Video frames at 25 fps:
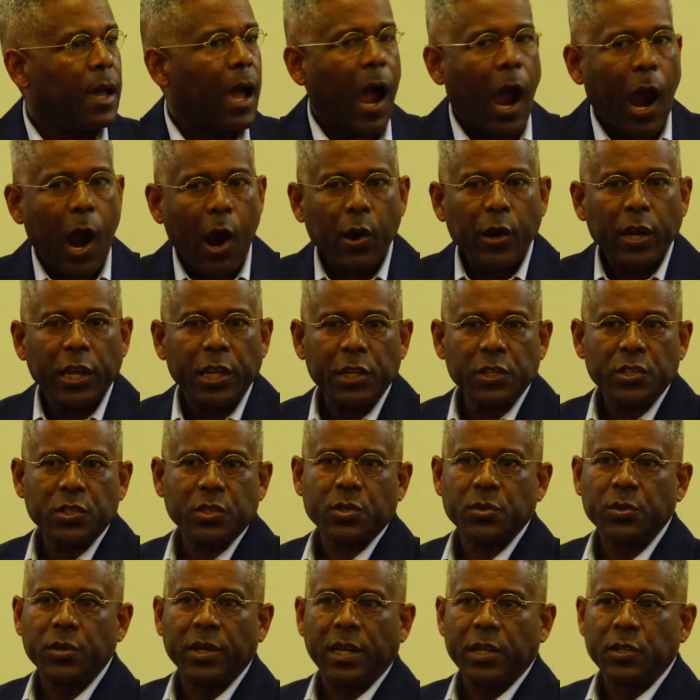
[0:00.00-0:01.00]
Our
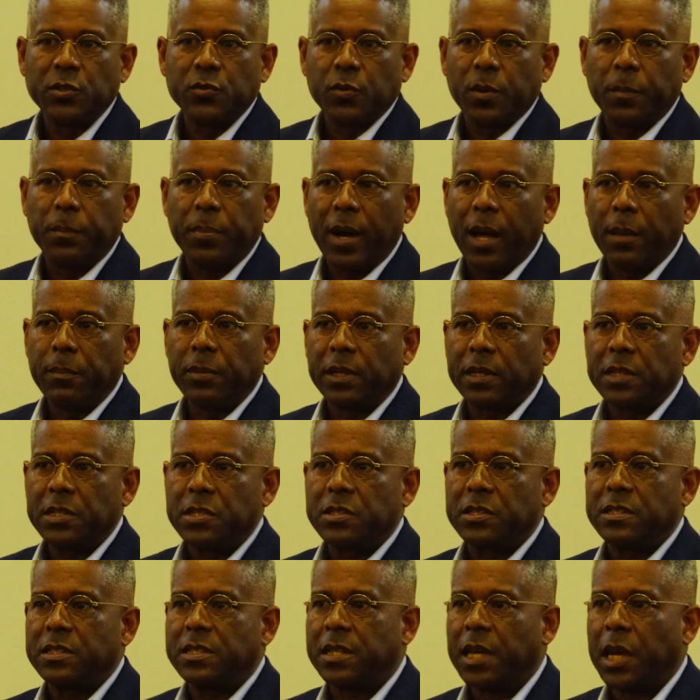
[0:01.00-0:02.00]
history as
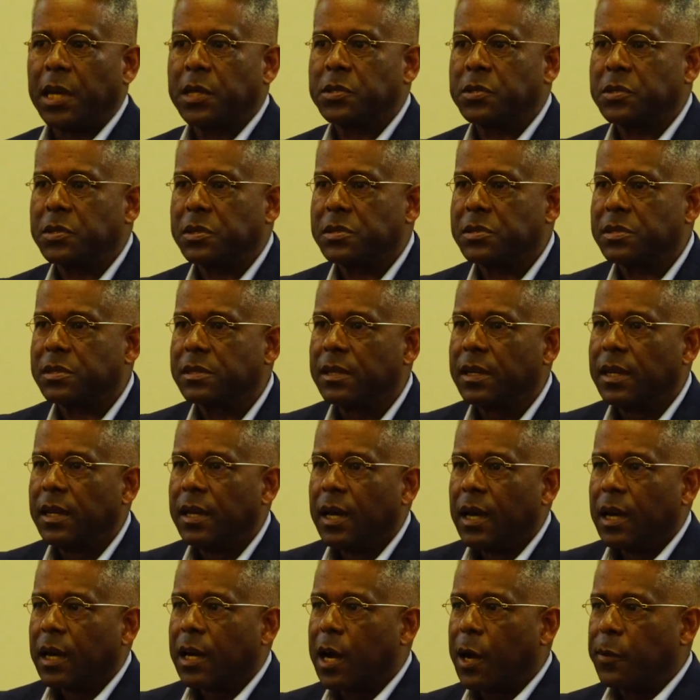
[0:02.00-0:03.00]
Republicans in Texas
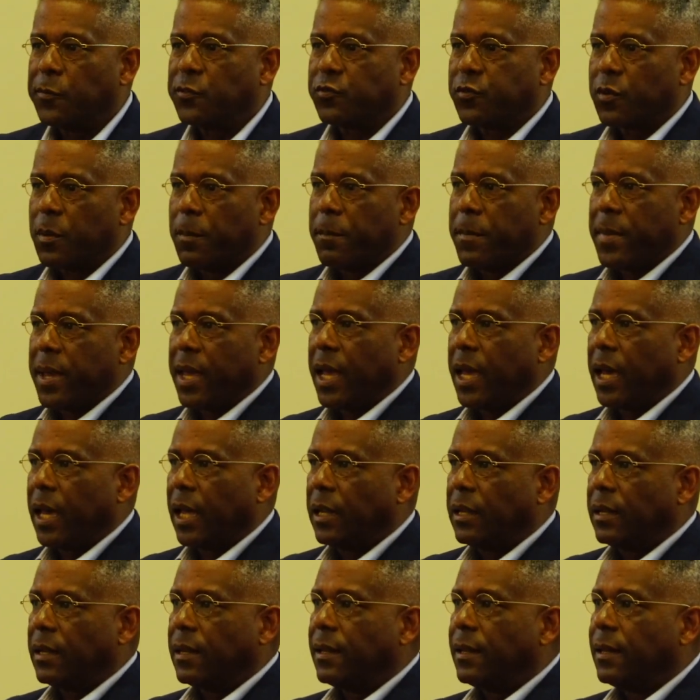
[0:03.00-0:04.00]
comes from
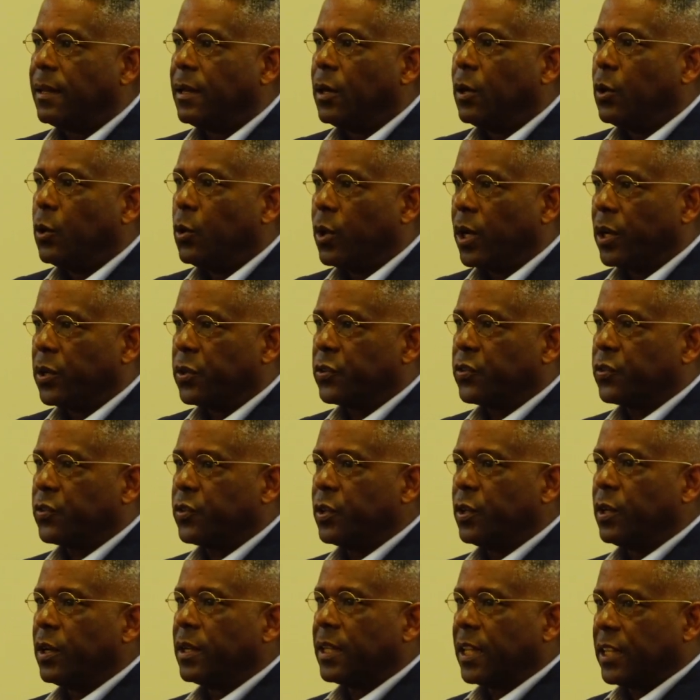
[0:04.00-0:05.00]
men who
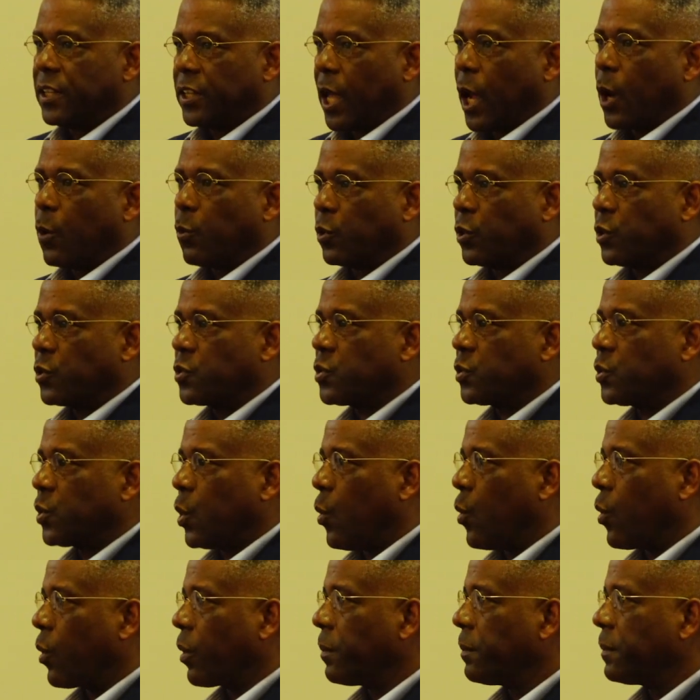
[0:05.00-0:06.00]
understood that they were the
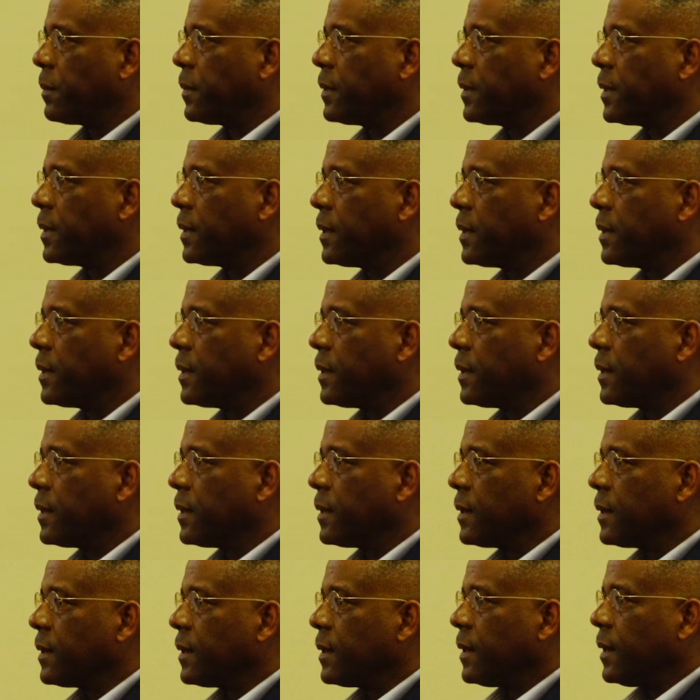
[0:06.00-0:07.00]
storm.
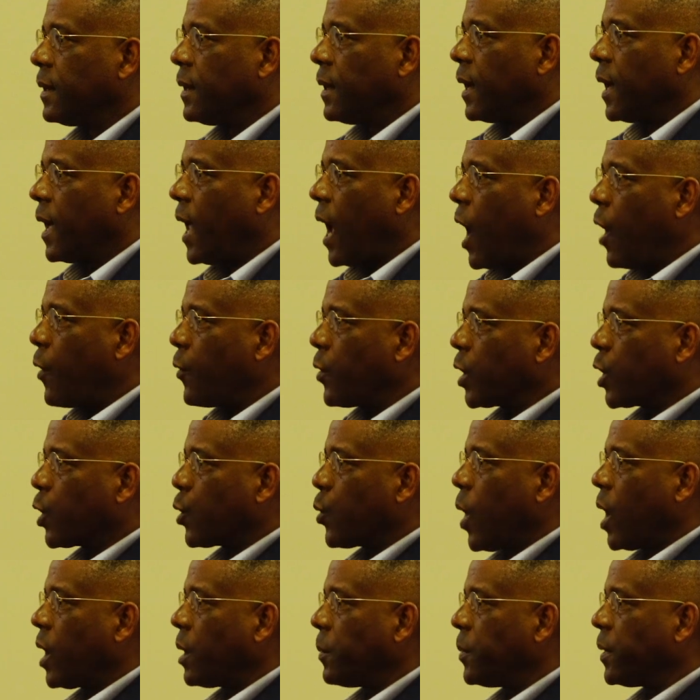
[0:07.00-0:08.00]
And how
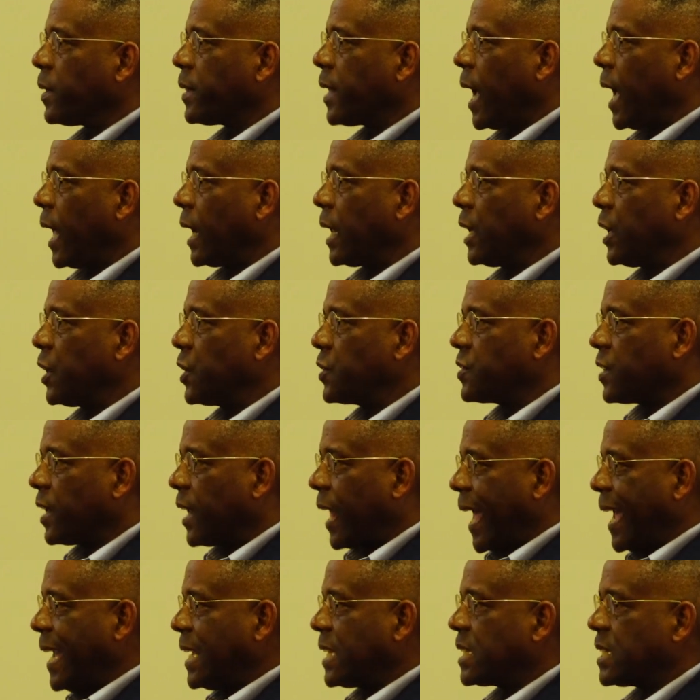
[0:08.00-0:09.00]
incredible that is
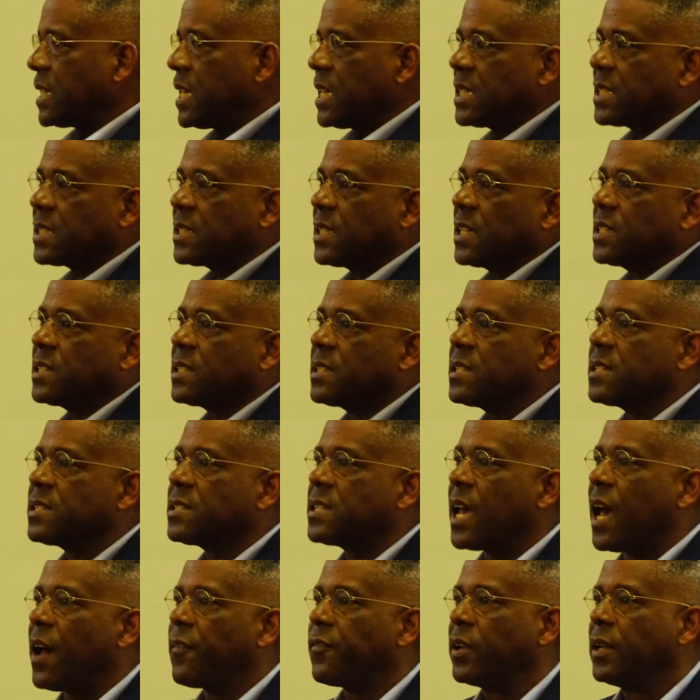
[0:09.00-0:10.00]
in
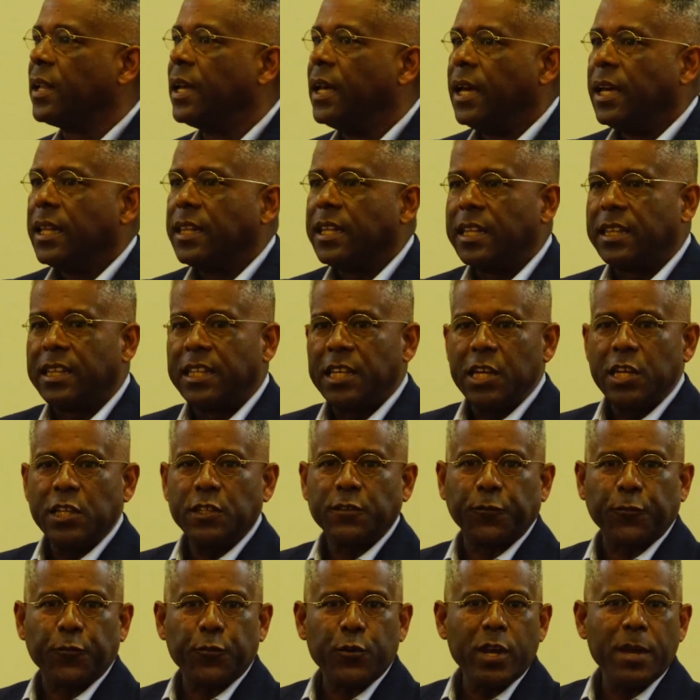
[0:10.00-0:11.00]
1867 that
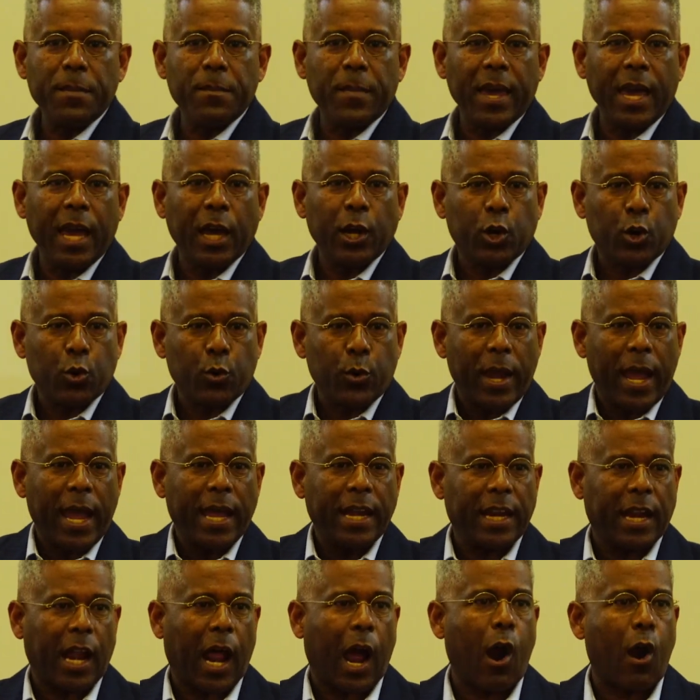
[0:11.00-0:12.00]
these free men
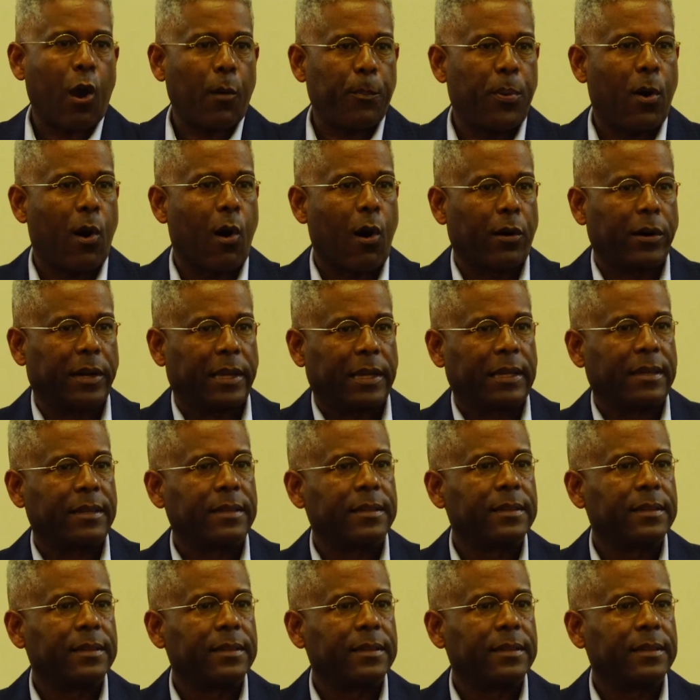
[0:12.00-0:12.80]
created our party.